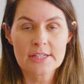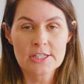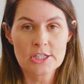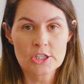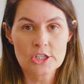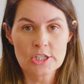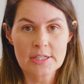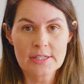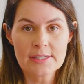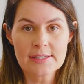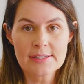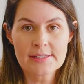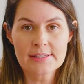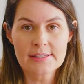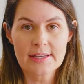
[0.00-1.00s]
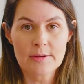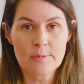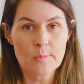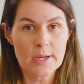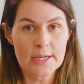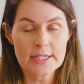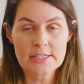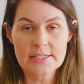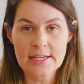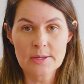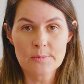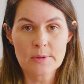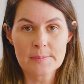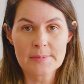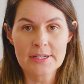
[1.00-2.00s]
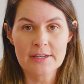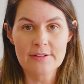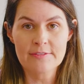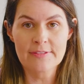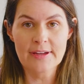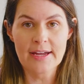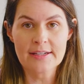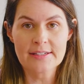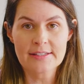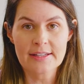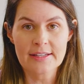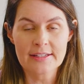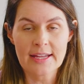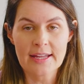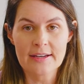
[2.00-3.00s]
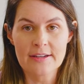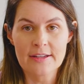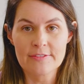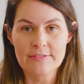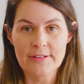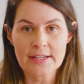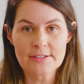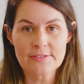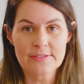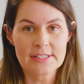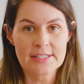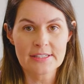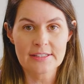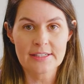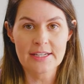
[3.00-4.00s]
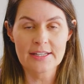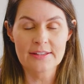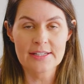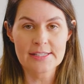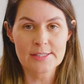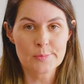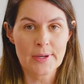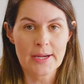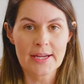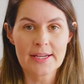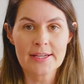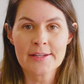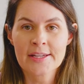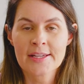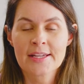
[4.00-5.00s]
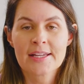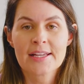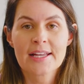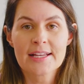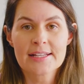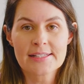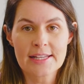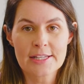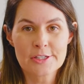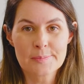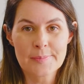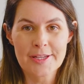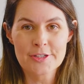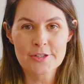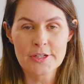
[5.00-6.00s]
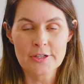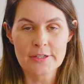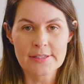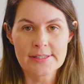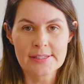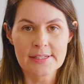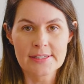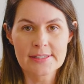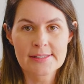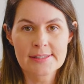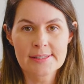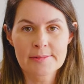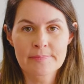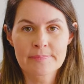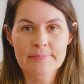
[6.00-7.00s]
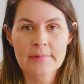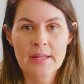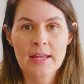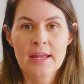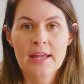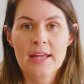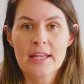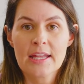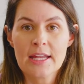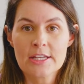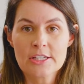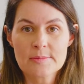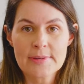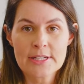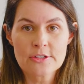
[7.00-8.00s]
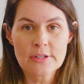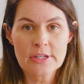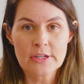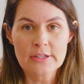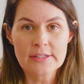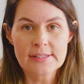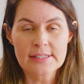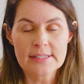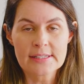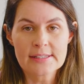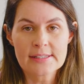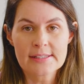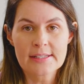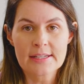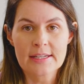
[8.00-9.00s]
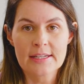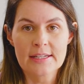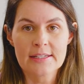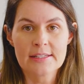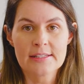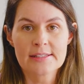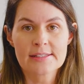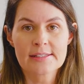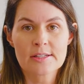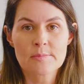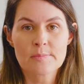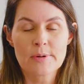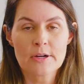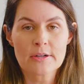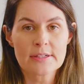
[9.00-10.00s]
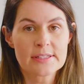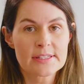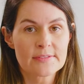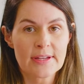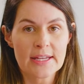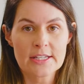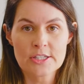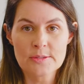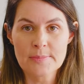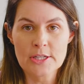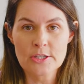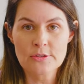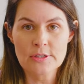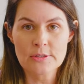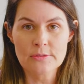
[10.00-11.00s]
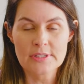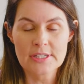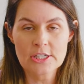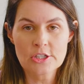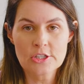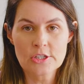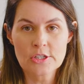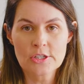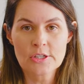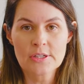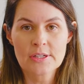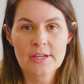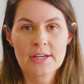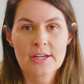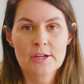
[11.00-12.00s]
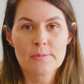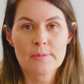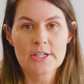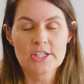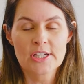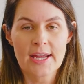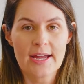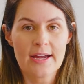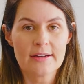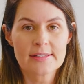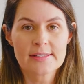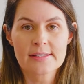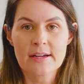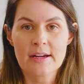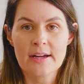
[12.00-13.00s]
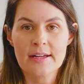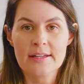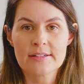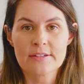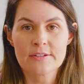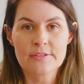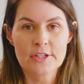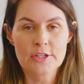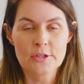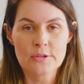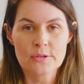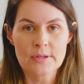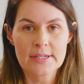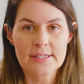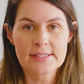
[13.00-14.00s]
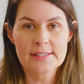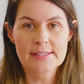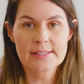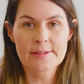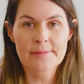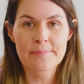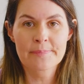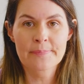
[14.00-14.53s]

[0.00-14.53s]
conditions, 1 in 10 women in fact, that can affect fertility in this way is endometriosis. Endometriosis is pockets of endometrial tissue which are outside of the uterus.